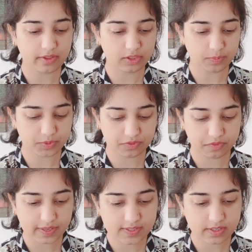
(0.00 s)
and the
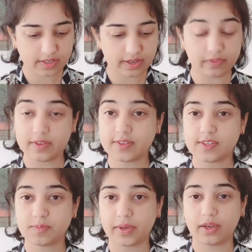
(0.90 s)
Professor and
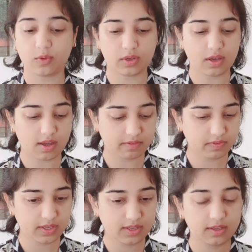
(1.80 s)
this is by
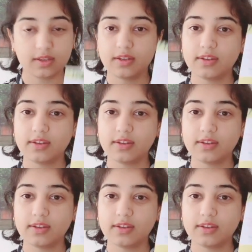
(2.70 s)
Ogawa.